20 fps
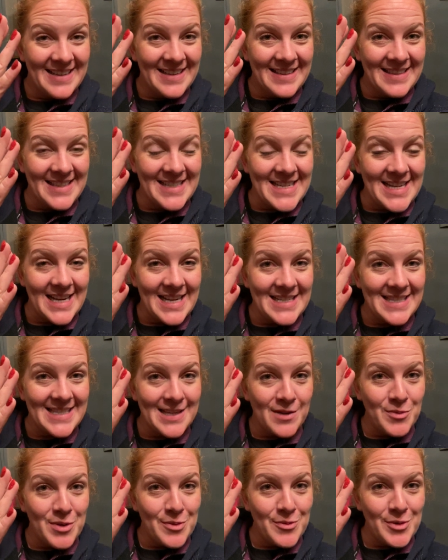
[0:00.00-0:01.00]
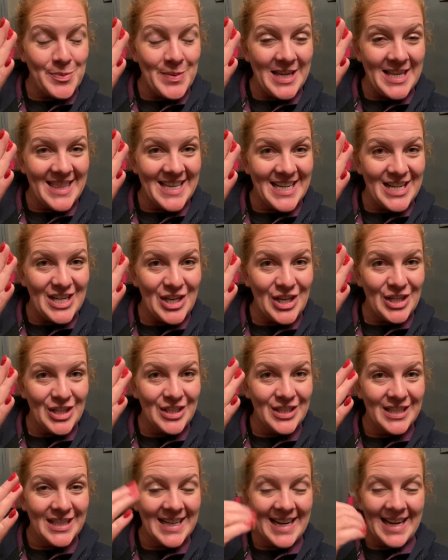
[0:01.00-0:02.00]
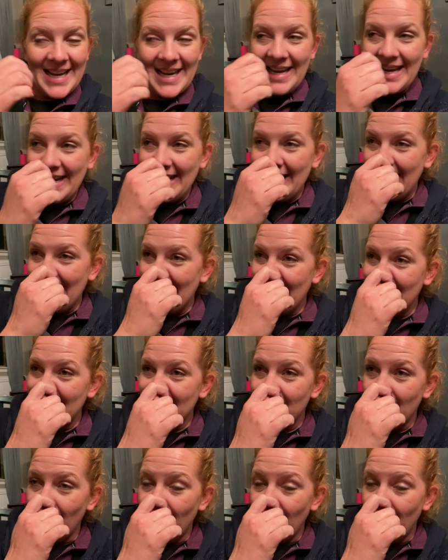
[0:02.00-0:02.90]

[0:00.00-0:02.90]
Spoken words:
the days that we would be there. And